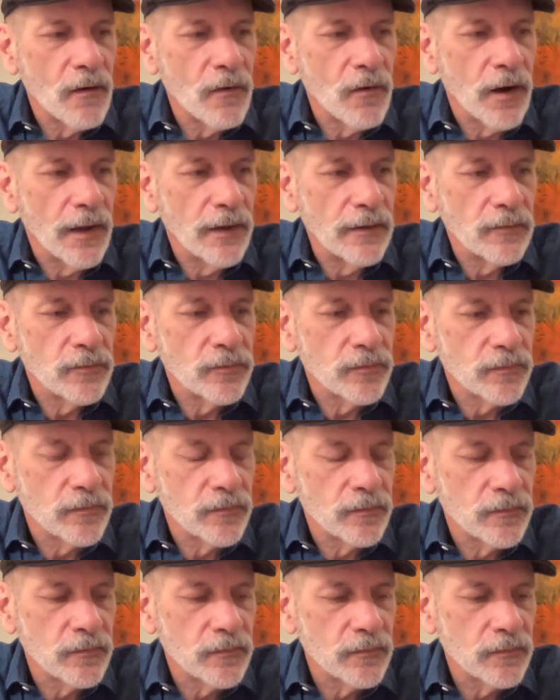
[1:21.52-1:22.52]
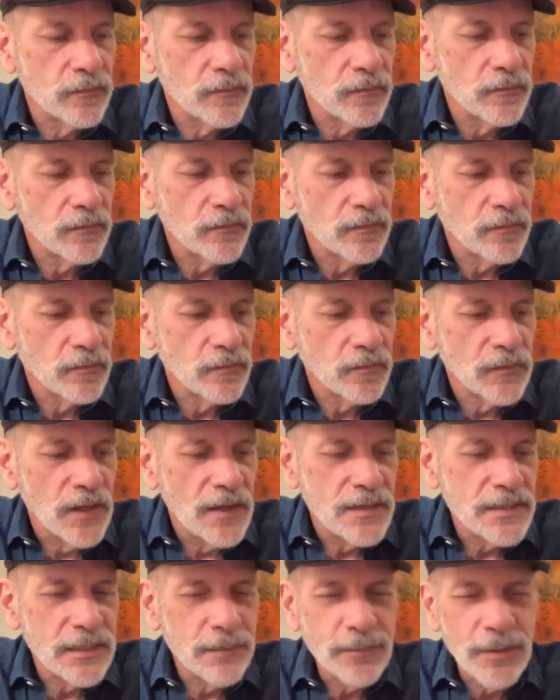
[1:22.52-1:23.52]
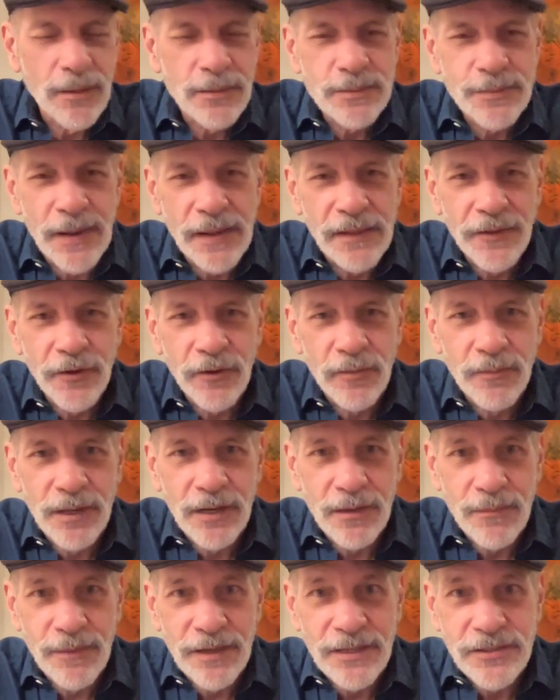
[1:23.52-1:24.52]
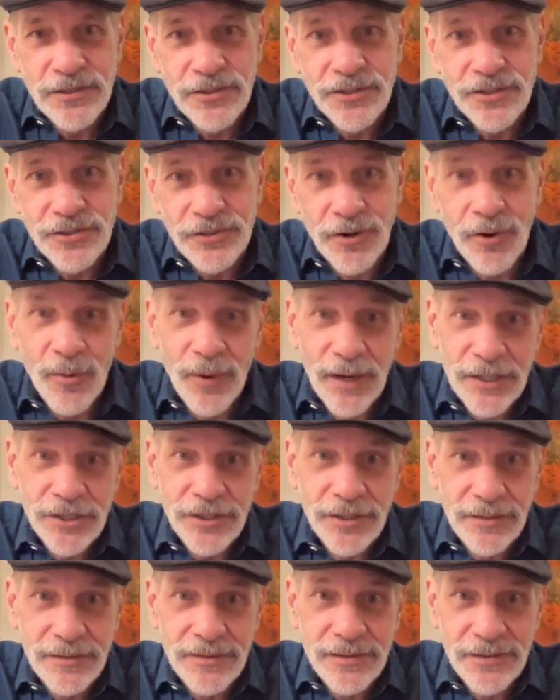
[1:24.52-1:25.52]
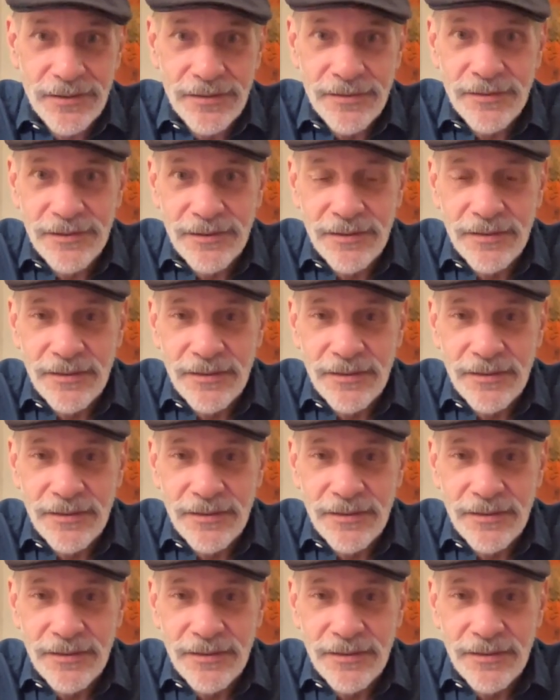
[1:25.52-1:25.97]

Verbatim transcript: All right. Sometimes my little mini messages are questions